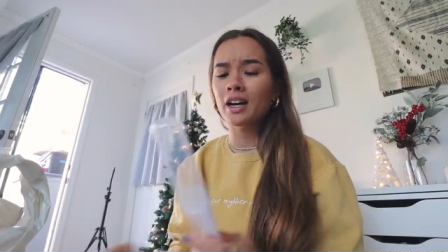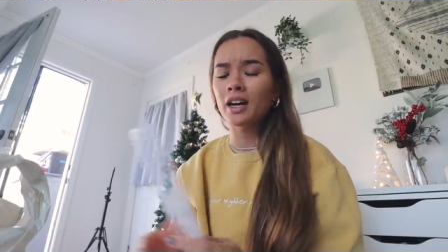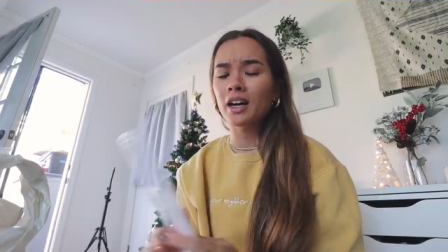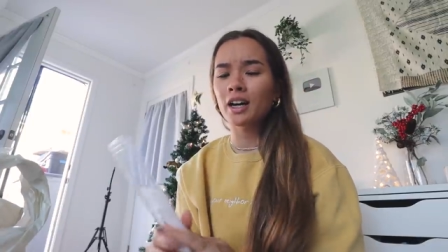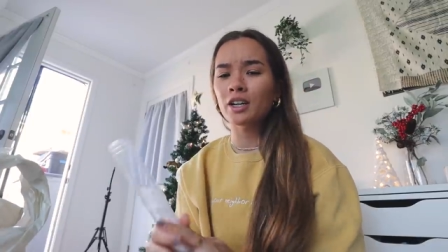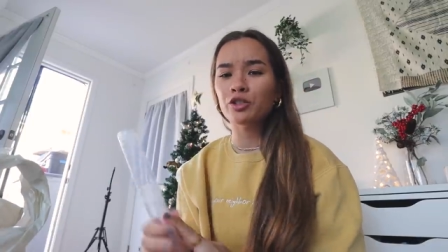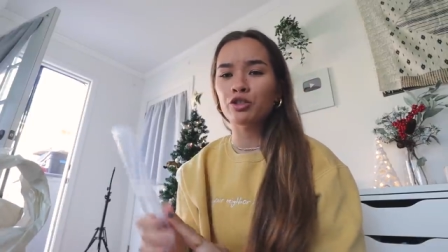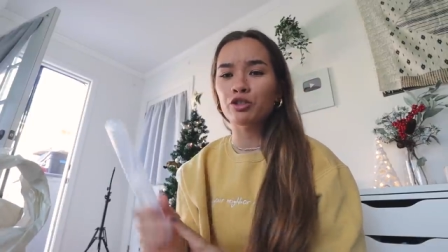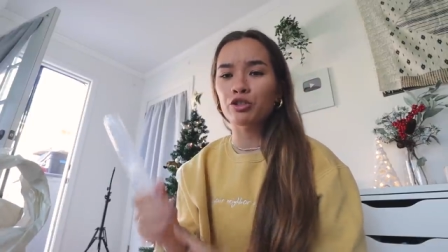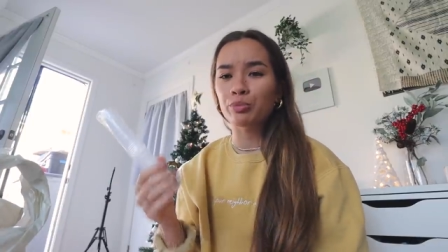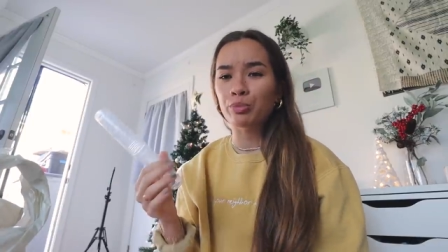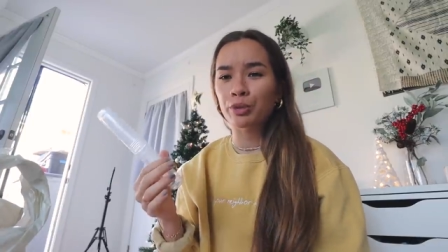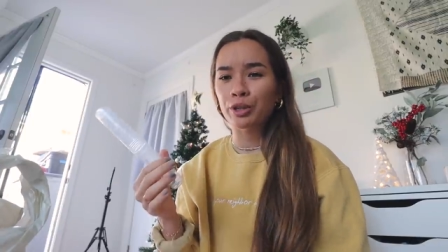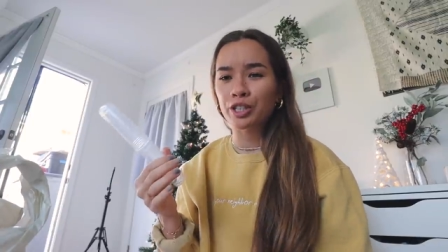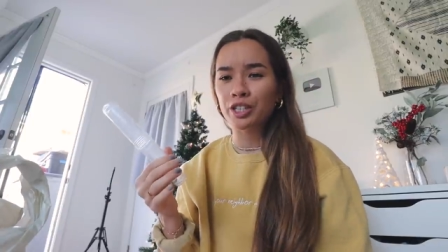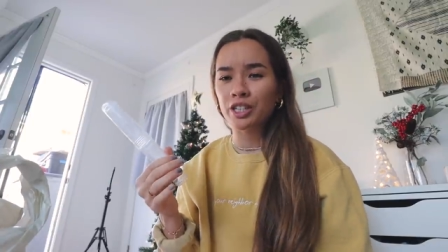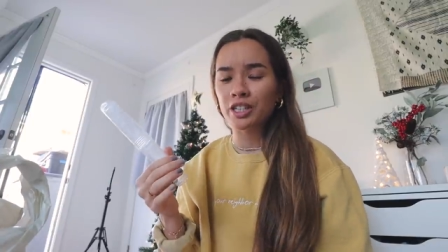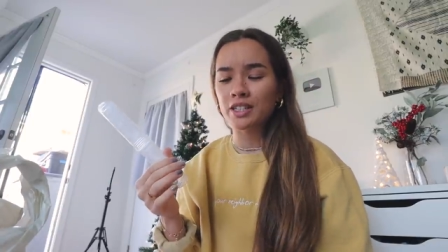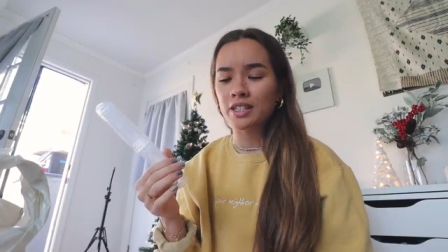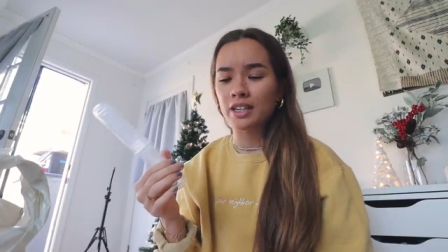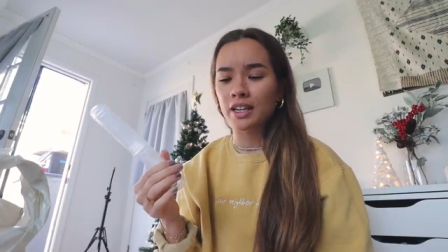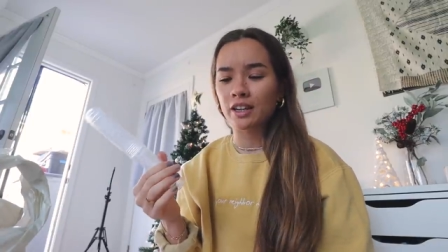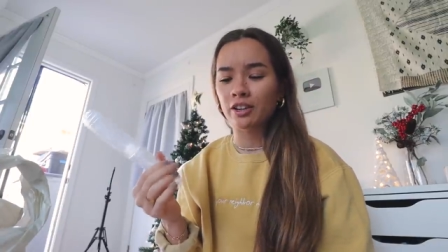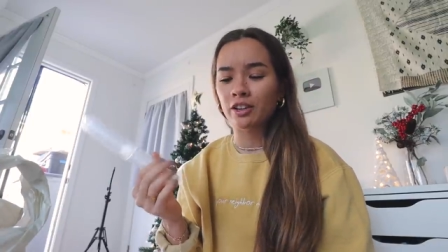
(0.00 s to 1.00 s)
a toothbrush
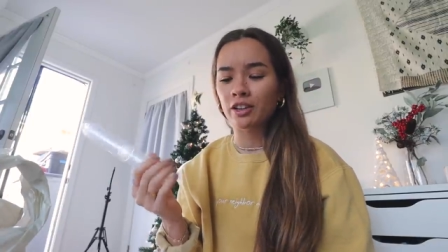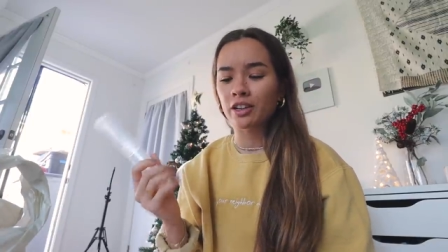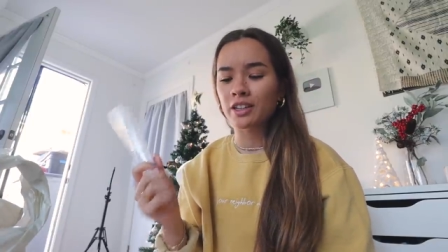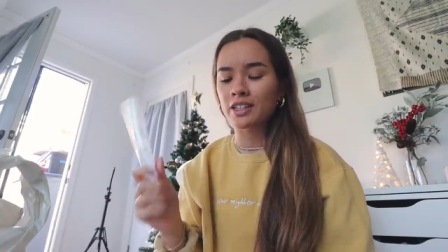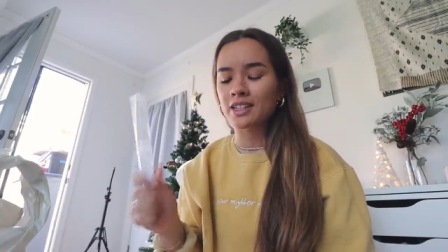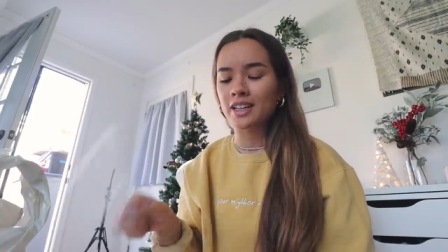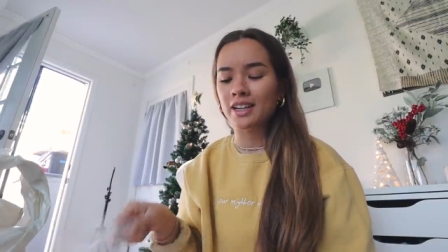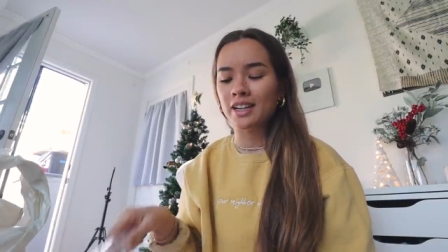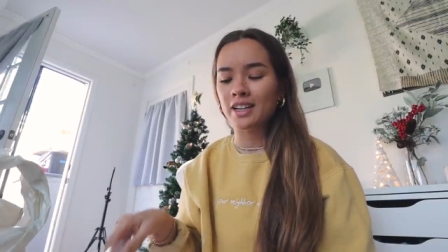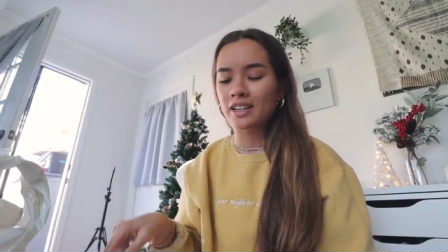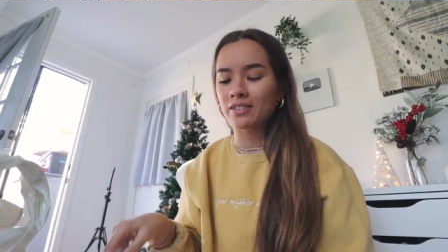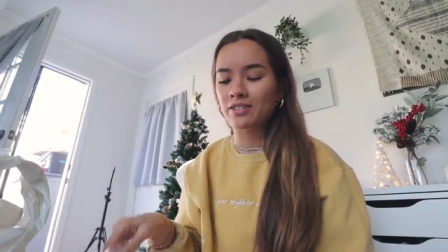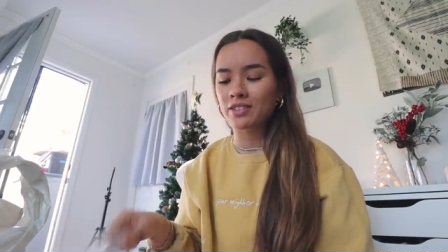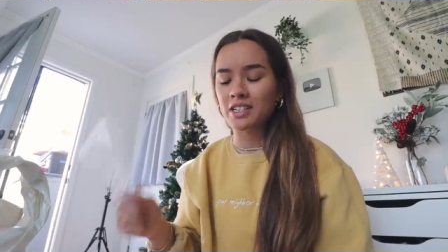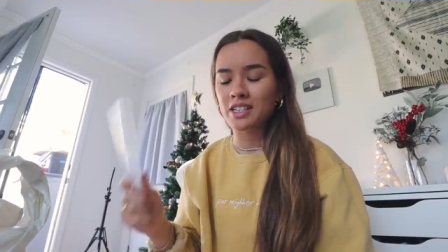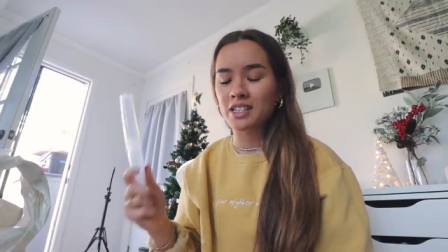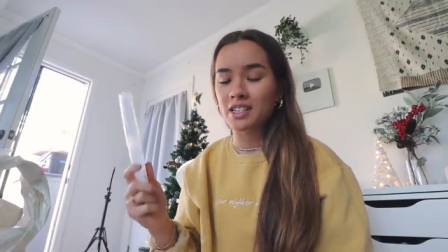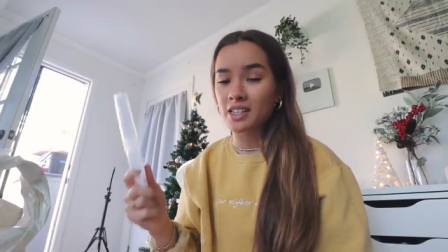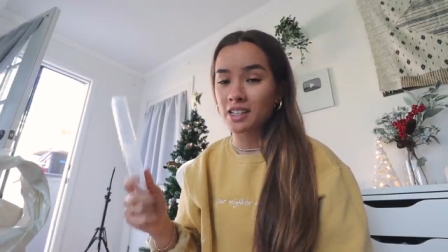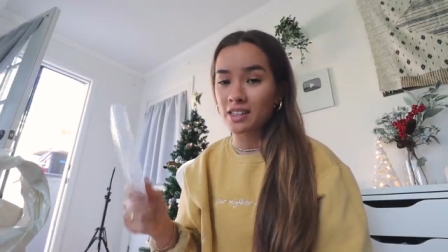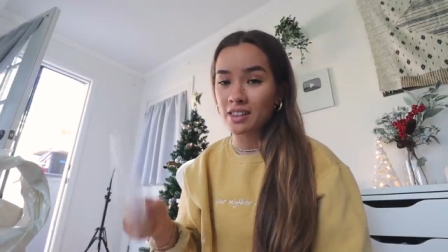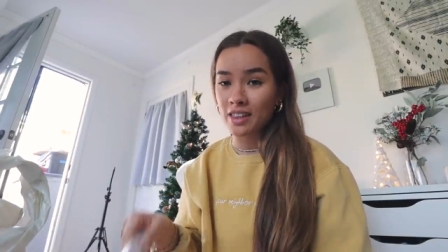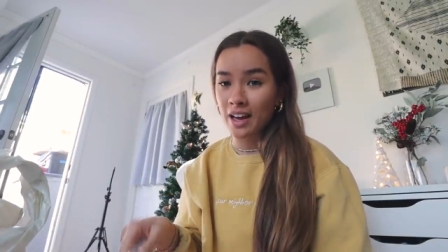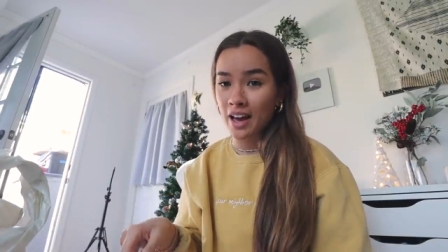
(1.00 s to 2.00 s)
container because I didn't even
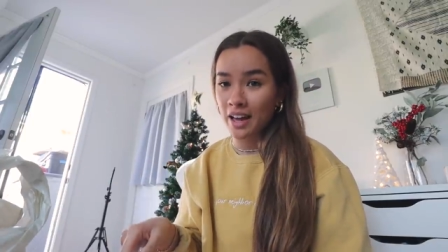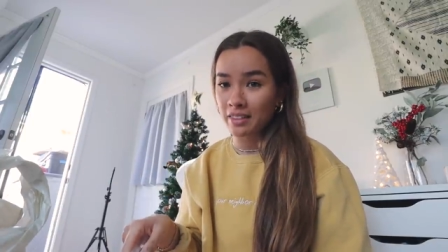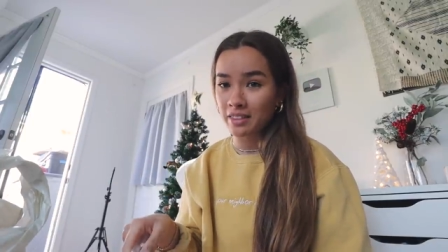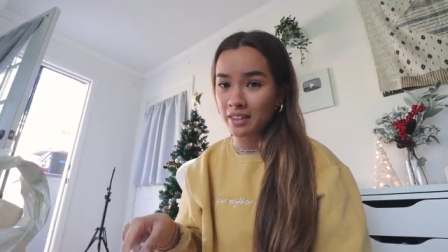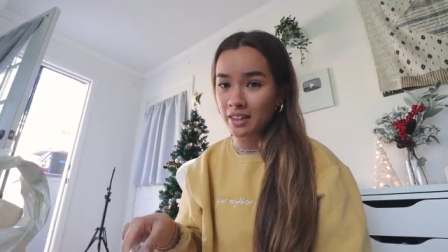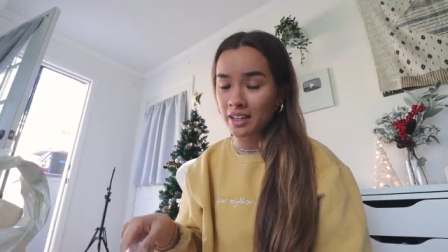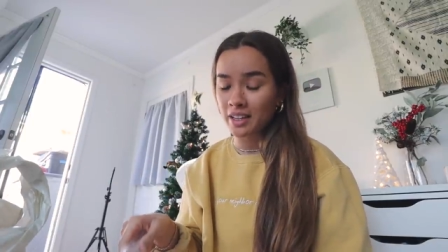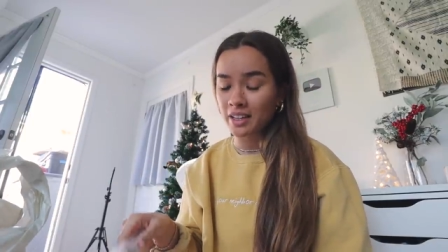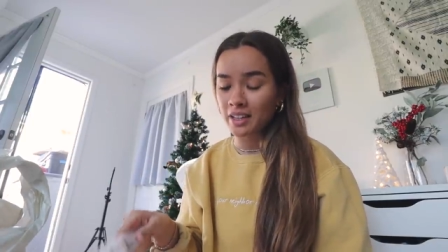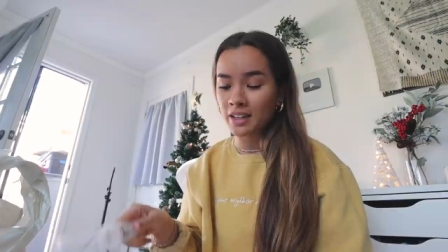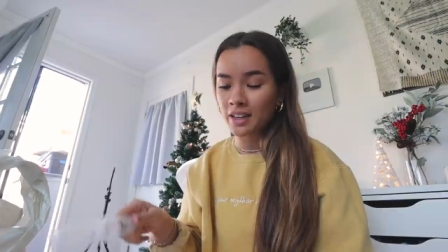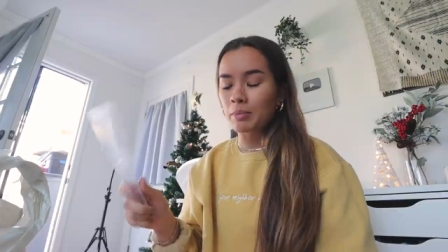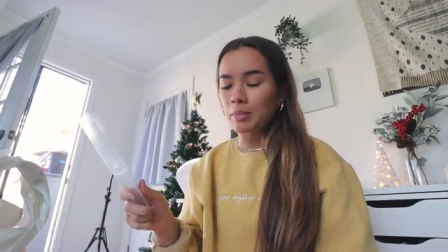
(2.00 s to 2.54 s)
see that thing,